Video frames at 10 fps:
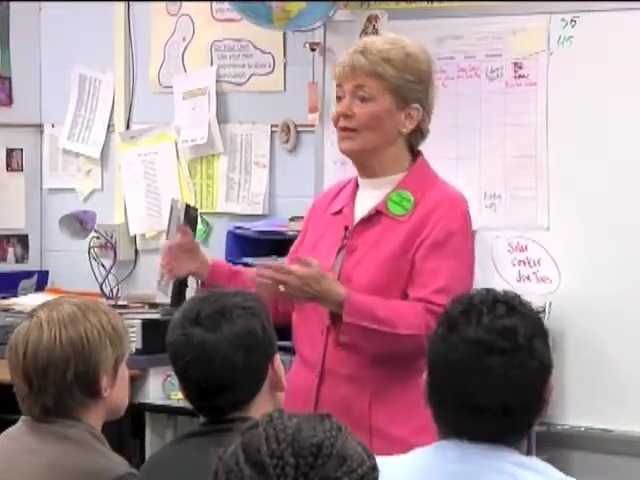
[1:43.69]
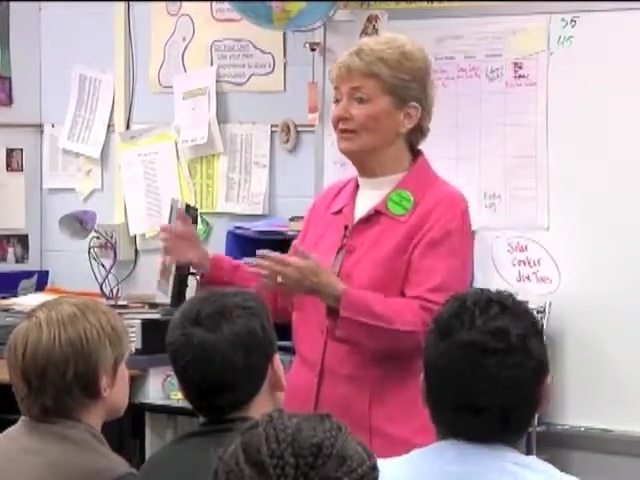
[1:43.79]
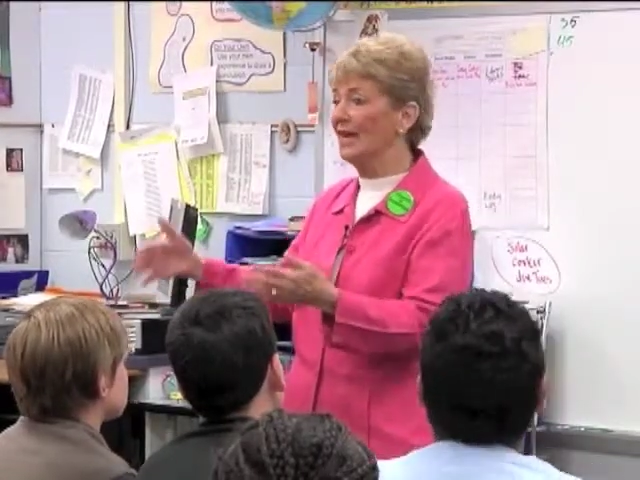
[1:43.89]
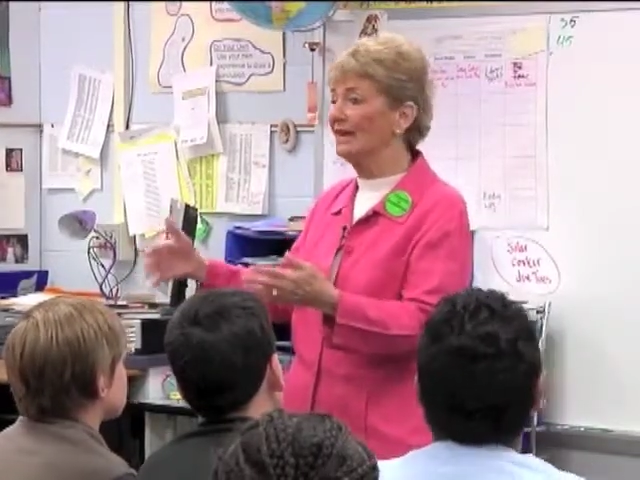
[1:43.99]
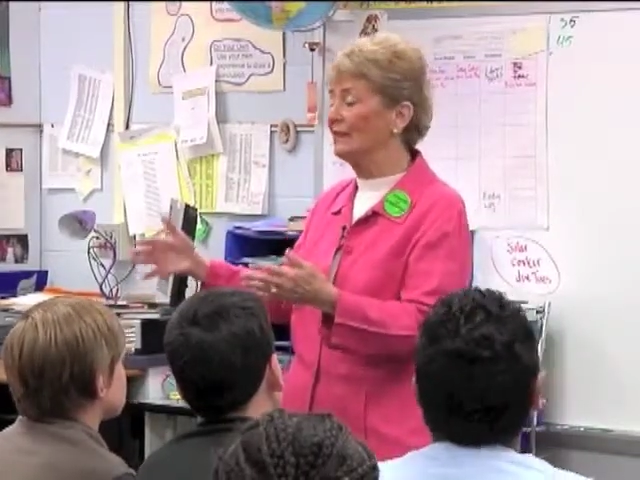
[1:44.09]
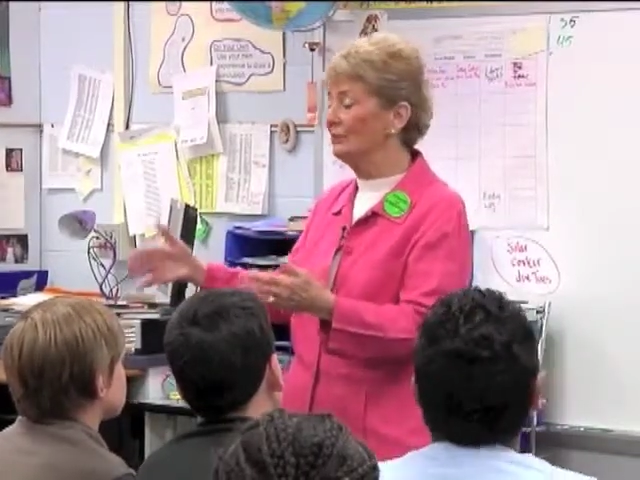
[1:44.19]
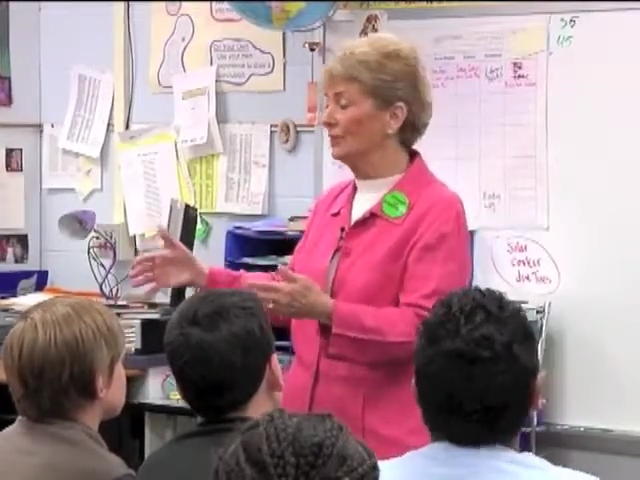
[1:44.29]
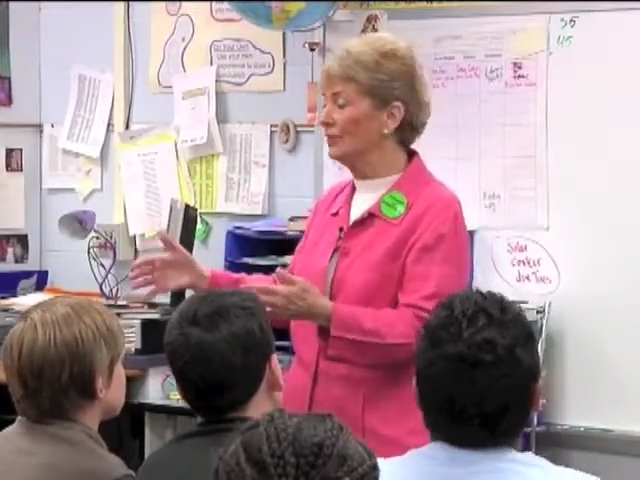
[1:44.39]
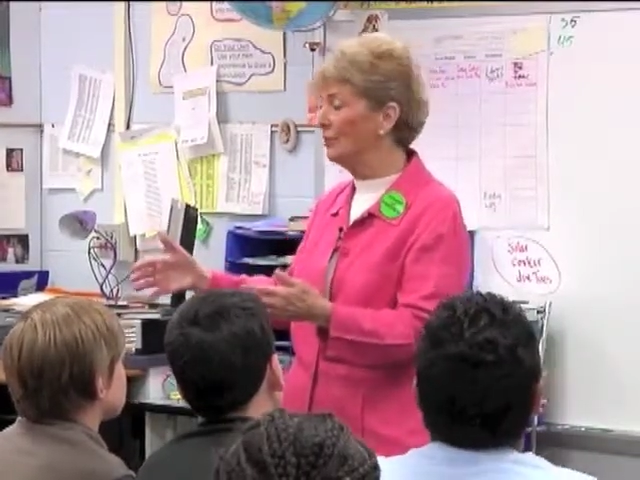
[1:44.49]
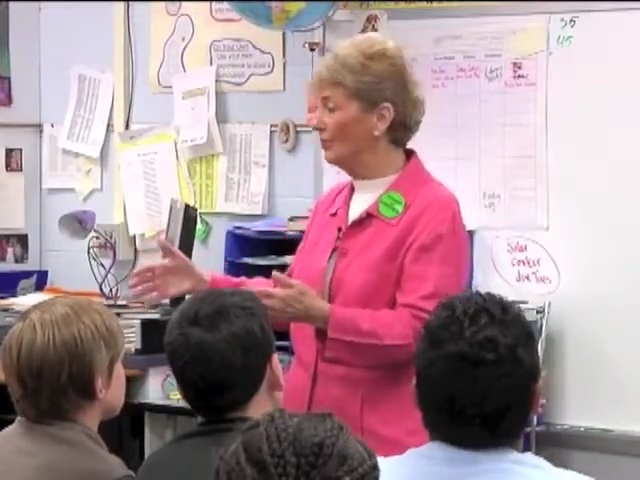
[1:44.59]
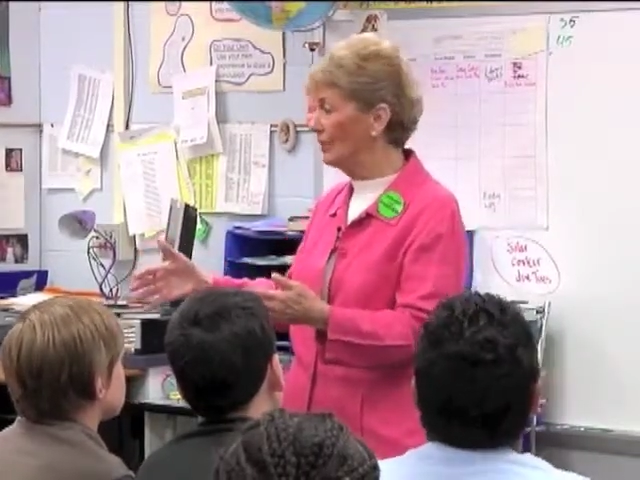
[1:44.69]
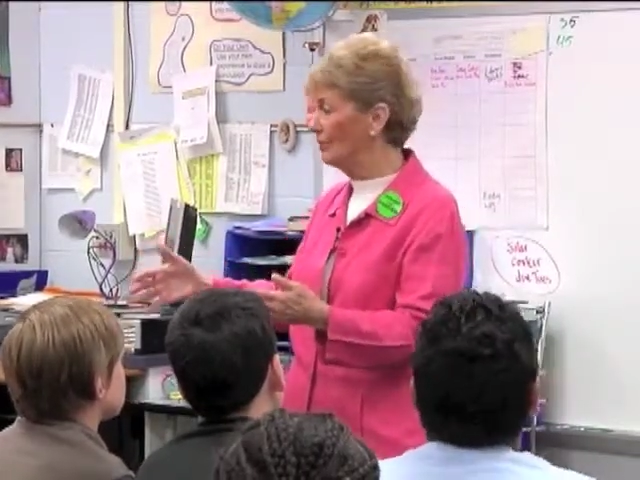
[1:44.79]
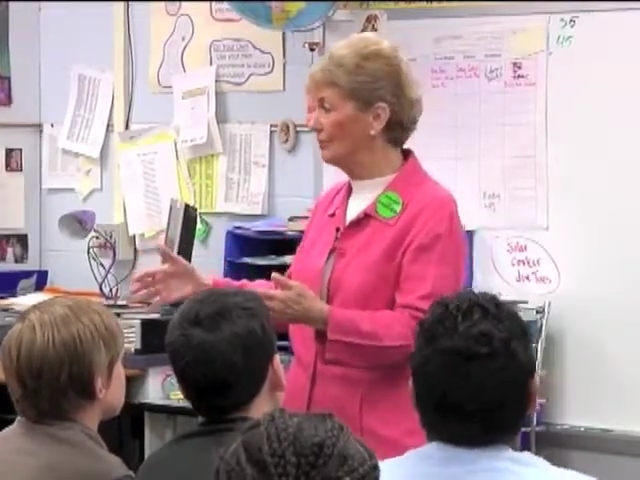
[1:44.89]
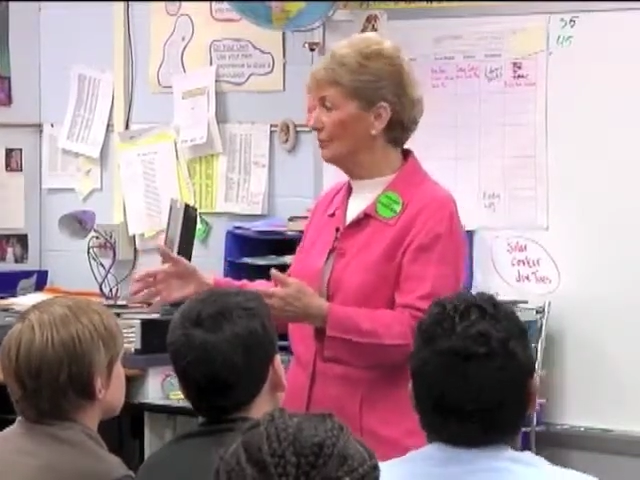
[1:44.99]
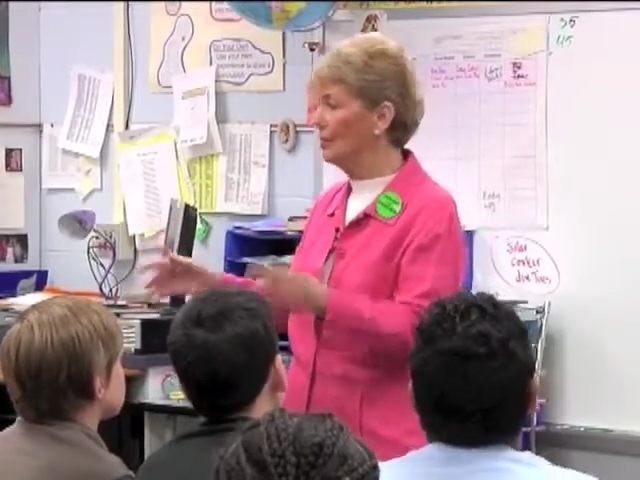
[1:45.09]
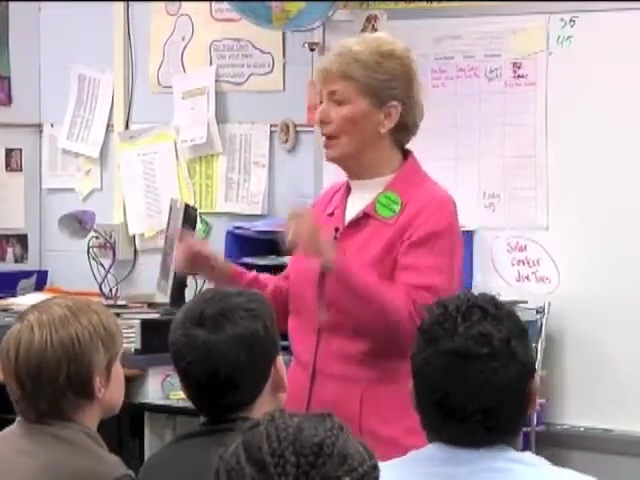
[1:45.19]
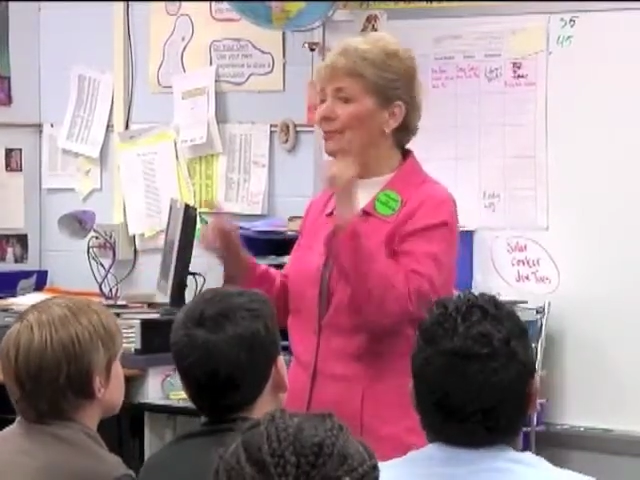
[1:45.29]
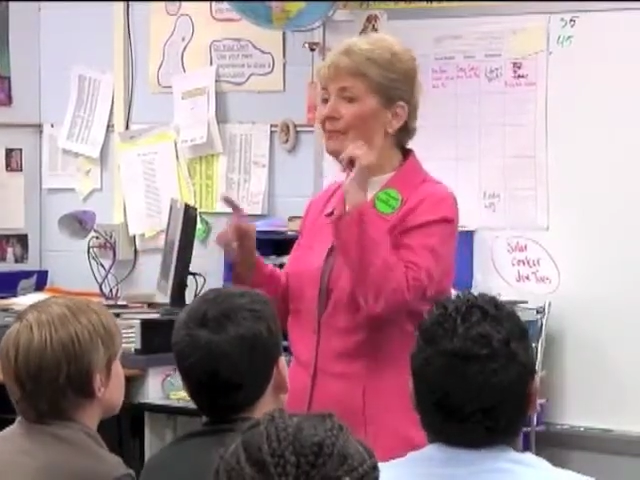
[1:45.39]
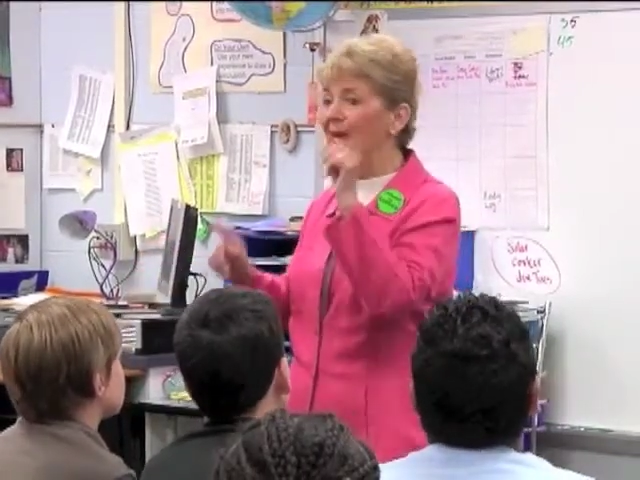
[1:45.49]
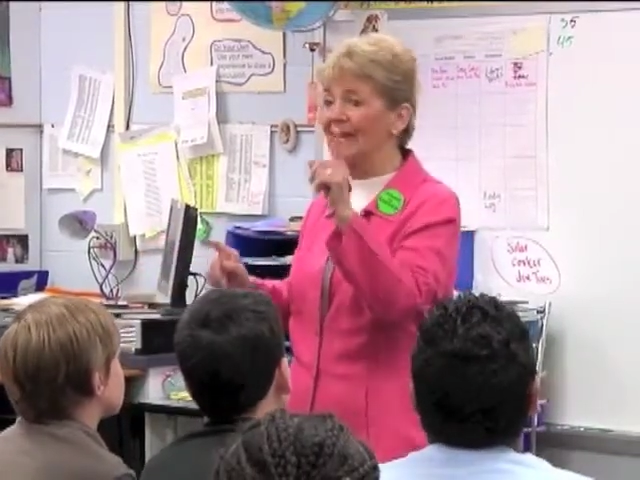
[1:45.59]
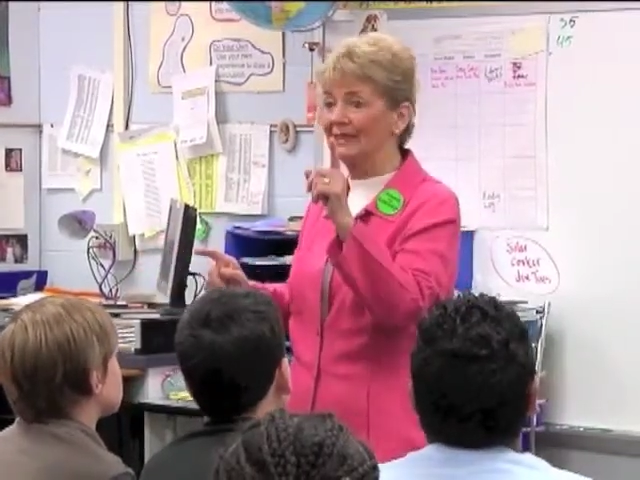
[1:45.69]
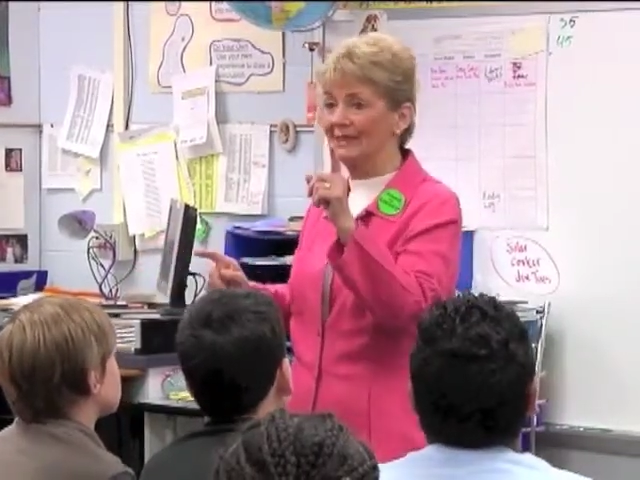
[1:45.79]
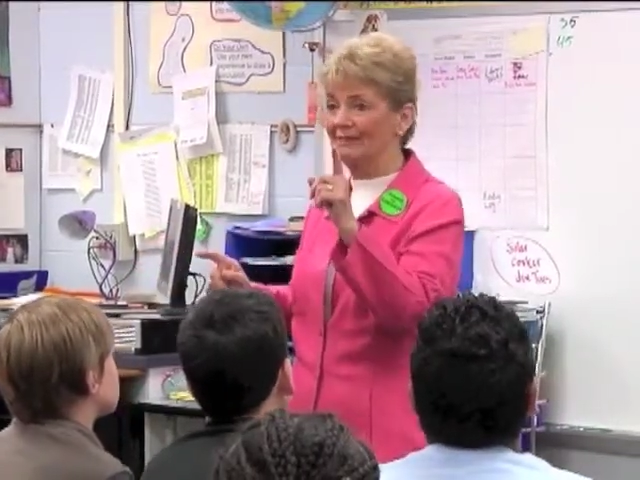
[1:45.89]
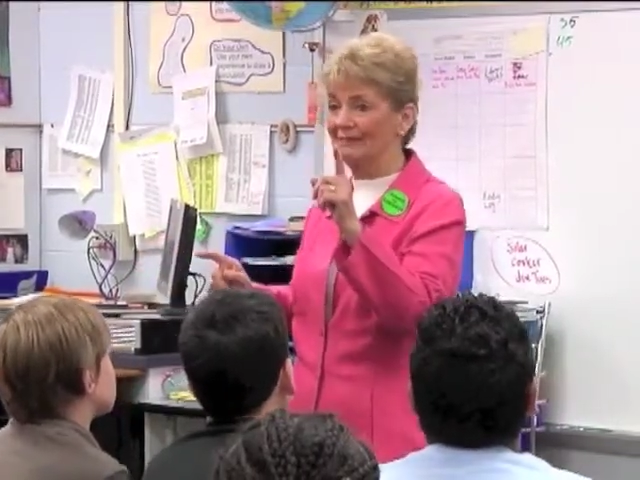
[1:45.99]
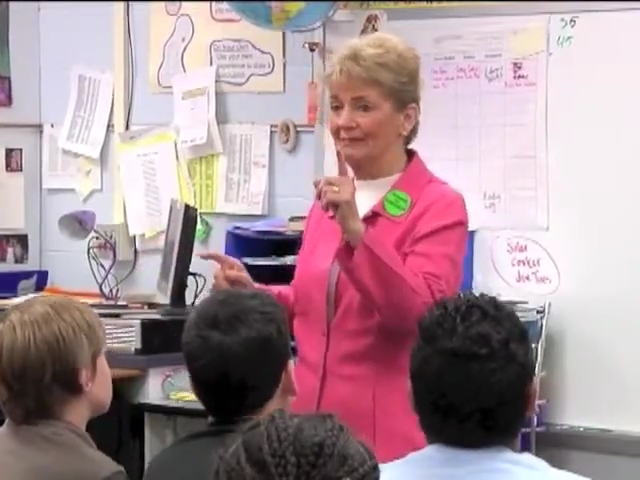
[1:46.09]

exactly what they're going through. But